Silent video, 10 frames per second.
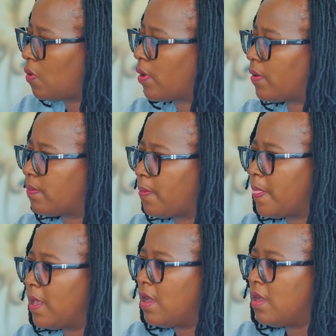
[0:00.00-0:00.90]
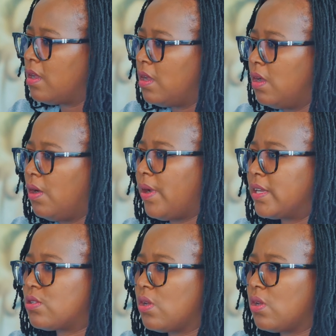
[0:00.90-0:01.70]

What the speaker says: Okay. All right.